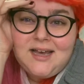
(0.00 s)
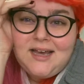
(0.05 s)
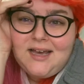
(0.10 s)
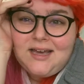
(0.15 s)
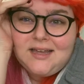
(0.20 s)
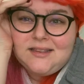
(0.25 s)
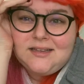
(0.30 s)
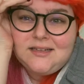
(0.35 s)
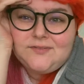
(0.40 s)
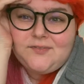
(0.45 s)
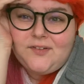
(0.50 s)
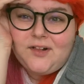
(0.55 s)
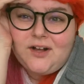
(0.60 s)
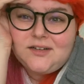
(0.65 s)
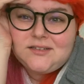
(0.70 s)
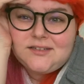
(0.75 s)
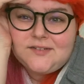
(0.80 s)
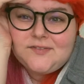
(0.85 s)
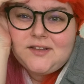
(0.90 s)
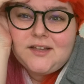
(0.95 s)
in these
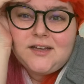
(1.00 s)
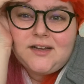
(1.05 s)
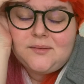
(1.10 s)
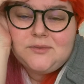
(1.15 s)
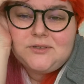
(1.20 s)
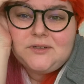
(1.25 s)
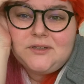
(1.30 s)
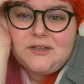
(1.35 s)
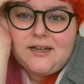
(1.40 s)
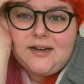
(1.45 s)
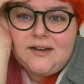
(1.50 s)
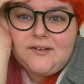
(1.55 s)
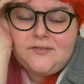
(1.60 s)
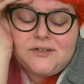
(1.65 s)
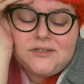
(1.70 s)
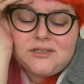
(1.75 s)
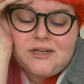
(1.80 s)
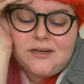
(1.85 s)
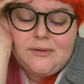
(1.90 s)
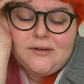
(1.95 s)
vlogs. I feel like I'm doing that
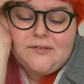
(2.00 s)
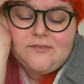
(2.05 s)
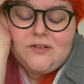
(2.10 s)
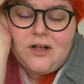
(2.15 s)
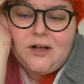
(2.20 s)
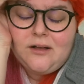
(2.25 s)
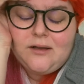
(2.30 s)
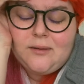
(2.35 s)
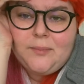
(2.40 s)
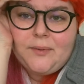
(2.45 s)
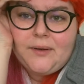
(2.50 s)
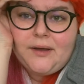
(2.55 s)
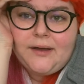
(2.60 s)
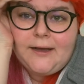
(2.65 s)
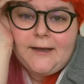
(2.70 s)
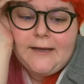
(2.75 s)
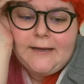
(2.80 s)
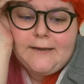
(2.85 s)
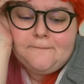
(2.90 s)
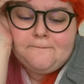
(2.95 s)
every time I vlog, but
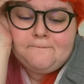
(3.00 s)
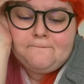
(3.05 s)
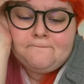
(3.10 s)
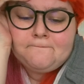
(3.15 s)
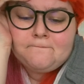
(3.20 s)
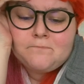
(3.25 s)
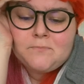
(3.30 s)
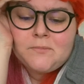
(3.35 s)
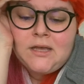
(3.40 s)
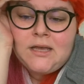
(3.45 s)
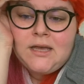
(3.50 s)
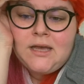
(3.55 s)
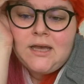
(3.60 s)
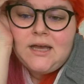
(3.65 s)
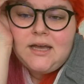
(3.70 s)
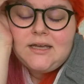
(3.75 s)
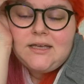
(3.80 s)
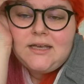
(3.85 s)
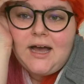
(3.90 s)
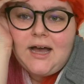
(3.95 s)
um,
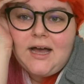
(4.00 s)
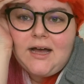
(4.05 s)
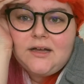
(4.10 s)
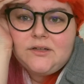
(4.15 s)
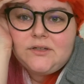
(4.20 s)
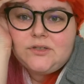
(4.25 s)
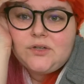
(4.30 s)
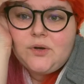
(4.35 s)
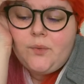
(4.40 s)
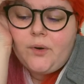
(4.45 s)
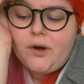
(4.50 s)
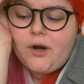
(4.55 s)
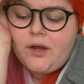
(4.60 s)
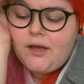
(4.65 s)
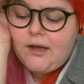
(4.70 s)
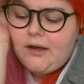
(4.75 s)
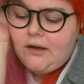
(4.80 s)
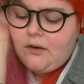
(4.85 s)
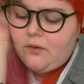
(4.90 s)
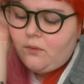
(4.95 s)
yeah, so
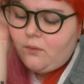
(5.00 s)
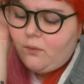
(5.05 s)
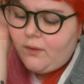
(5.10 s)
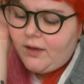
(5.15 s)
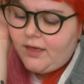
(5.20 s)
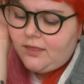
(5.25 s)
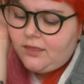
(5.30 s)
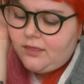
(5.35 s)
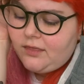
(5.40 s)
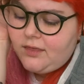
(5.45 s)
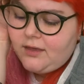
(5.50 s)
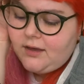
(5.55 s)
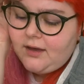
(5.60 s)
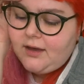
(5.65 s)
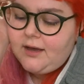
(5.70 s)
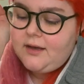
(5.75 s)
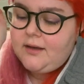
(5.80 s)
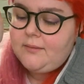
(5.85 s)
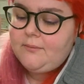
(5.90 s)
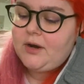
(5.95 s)
working with
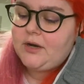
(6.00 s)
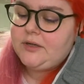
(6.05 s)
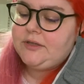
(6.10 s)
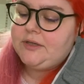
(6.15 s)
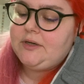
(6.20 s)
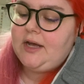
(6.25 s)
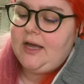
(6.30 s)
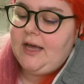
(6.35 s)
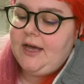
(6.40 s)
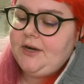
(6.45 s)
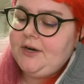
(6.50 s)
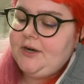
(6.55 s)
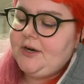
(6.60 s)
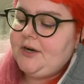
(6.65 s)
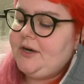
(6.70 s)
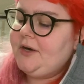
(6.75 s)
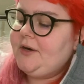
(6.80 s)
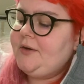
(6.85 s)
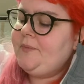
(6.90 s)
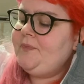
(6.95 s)
um, our little
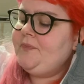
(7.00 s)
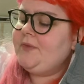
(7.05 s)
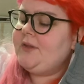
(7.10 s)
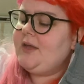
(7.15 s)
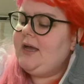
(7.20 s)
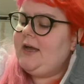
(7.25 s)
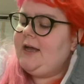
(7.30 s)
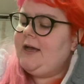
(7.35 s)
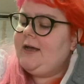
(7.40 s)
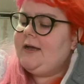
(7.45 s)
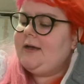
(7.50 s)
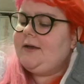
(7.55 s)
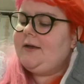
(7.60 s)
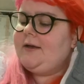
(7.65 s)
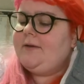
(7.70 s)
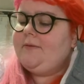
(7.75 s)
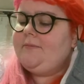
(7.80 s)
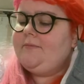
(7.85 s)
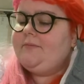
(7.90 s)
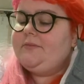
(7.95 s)
editor
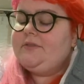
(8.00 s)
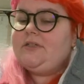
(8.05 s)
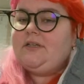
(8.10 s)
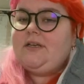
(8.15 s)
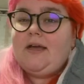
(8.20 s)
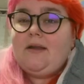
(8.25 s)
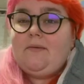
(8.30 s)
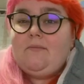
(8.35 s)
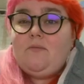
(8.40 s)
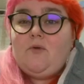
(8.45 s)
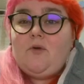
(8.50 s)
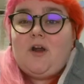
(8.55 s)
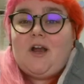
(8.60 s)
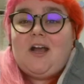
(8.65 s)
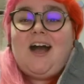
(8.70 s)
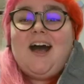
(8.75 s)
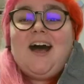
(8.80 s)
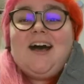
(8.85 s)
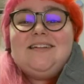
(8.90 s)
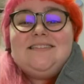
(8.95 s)
um, to get more
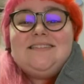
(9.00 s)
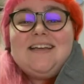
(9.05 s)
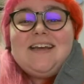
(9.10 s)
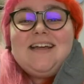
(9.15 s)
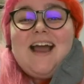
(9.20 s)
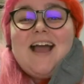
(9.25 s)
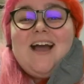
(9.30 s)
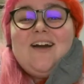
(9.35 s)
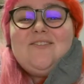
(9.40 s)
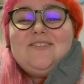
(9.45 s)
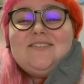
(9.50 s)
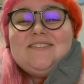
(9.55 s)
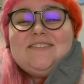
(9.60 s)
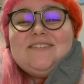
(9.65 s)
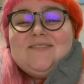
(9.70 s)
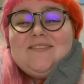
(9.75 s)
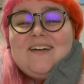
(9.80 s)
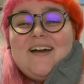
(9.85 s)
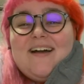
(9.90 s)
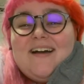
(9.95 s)
content out to
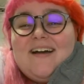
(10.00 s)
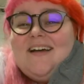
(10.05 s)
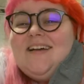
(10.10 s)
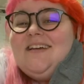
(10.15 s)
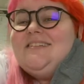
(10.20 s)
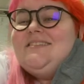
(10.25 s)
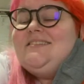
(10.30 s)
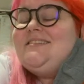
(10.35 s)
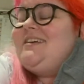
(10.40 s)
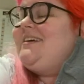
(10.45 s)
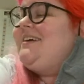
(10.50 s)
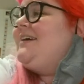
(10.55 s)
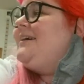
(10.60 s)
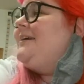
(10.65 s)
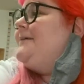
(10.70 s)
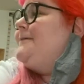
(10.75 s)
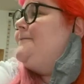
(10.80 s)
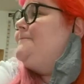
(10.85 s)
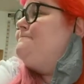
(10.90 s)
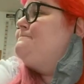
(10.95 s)
you guys.
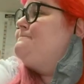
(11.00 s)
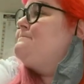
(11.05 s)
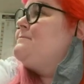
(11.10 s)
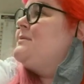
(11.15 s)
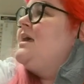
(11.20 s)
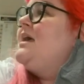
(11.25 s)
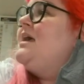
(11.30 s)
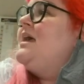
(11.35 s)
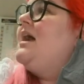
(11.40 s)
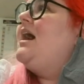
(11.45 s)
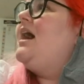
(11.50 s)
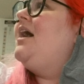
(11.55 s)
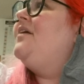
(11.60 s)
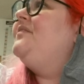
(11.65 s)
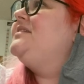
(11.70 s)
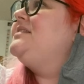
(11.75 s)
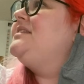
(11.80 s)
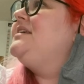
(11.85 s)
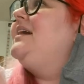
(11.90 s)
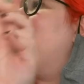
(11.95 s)
Um,
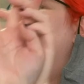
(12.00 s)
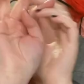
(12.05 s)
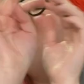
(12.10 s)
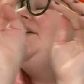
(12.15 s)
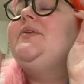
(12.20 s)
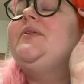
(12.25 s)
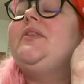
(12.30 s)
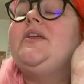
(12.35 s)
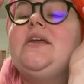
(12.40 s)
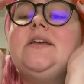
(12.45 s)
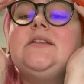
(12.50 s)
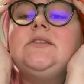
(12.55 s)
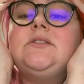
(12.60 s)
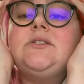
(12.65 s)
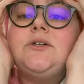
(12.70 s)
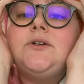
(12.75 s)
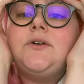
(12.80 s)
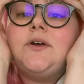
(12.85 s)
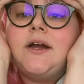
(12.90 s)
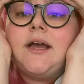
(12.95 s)
obviously, I know that
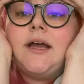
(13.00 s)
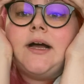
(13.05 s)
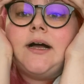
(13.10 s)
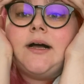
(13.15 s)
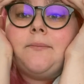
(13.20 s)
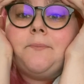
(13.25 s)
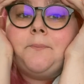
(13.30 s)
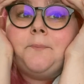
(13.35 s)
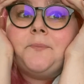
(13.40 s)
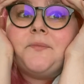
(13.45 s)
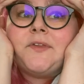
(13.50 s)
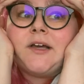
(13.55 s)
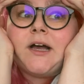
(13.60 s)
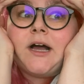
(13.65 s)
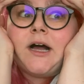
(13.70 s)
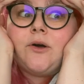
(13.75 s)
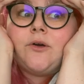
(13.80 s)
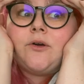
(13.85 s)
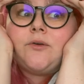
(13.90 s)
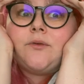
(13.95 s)
Instagram's
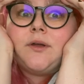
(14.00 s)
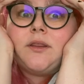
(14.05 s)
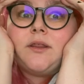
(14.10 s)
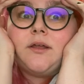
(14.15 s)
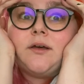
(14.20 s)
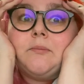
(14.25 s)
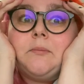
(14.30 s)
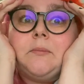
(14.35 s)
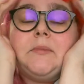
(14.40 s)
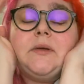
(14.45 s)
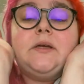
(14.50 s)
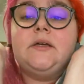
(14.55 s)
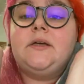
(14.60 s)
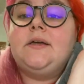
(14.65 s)
algorithm